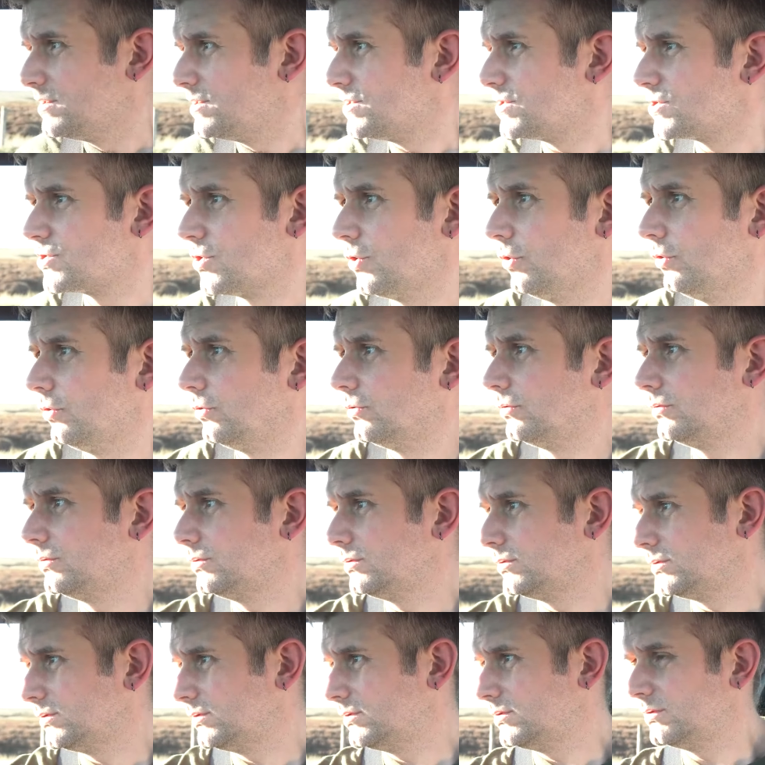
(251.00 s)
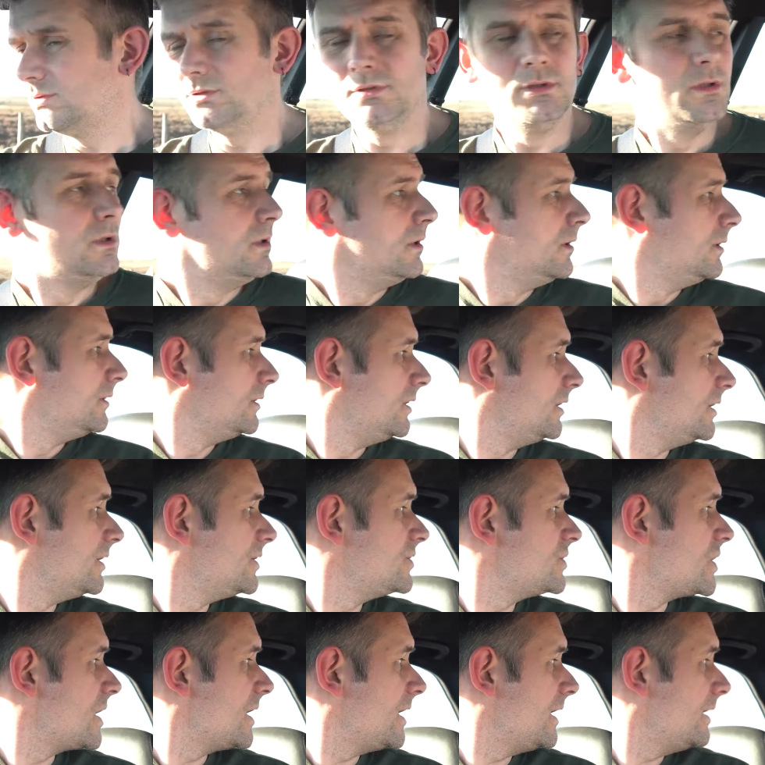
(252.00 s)
So, the
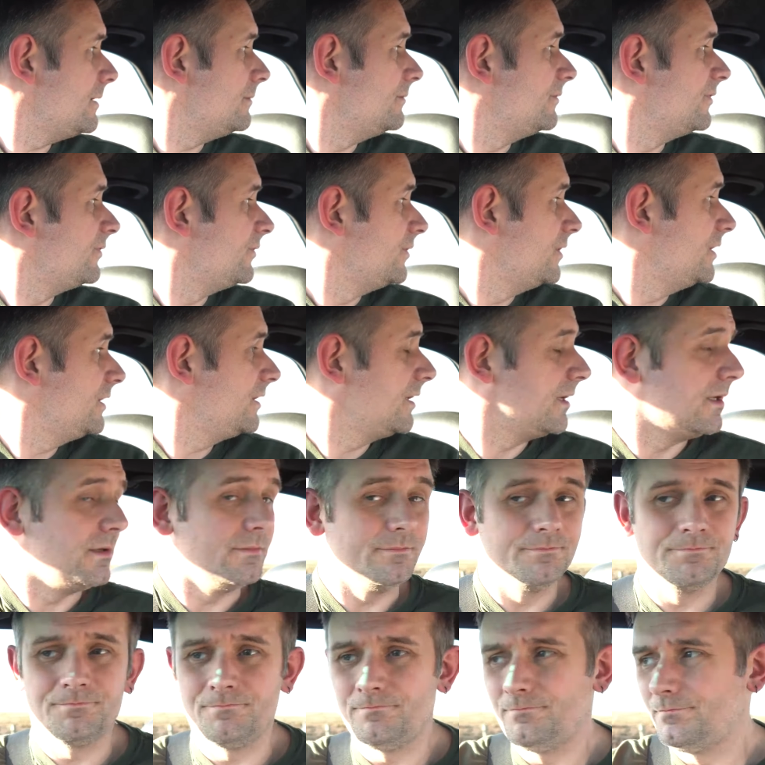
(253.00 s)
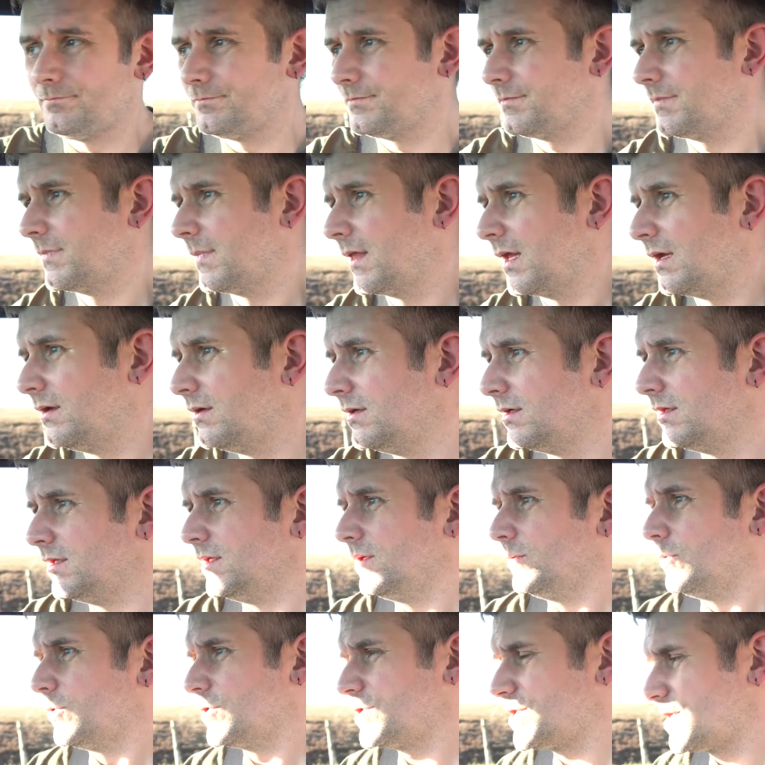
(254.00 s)
legit M3 then.
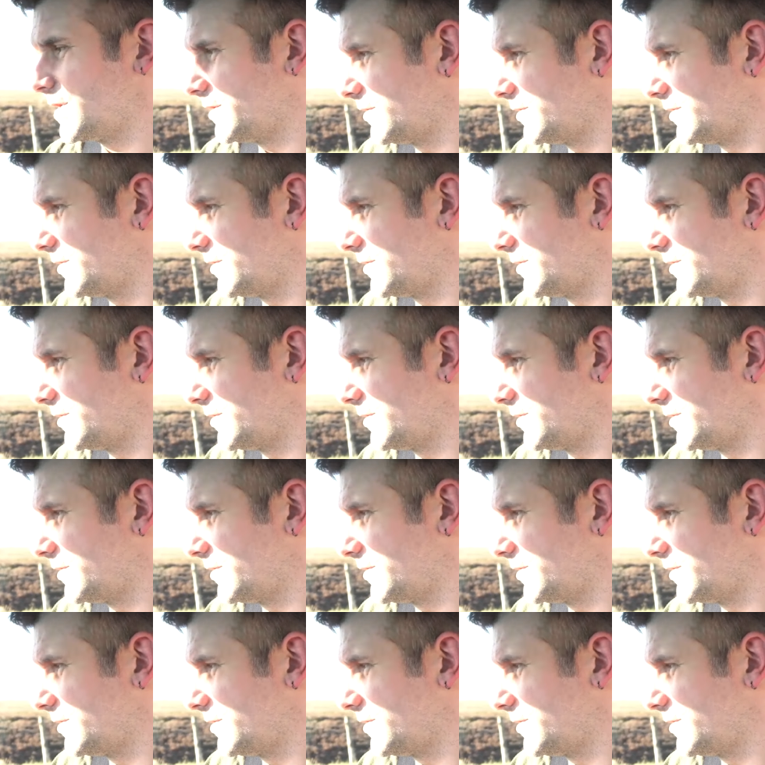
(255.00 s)
What's the